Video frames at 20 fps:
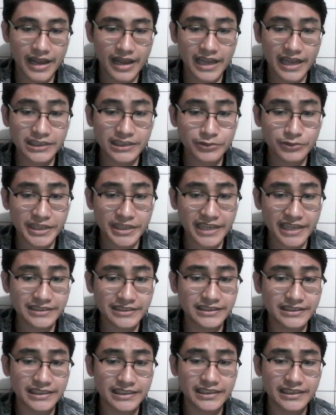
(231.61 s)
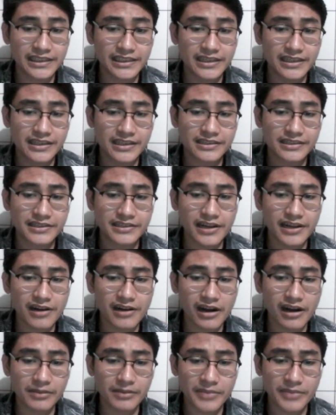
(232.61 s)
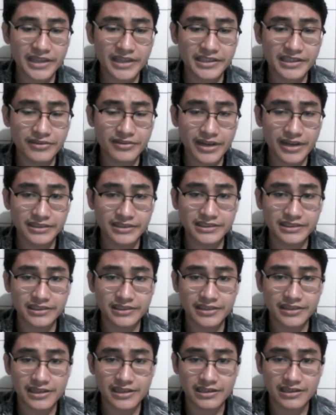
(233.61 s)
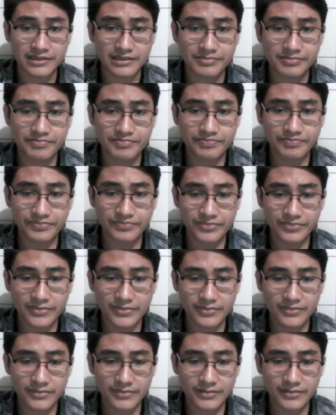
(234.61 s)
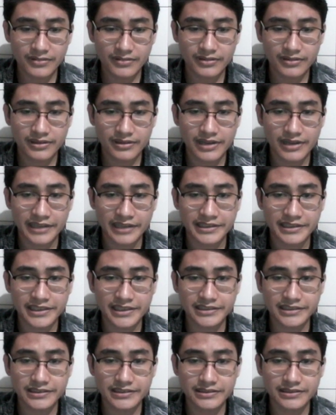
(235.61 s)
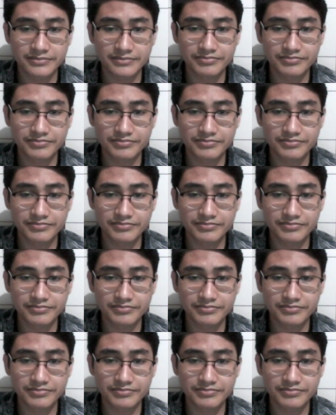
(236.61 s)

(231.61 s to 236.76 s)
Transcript: As we can see, there are many red circles, like this.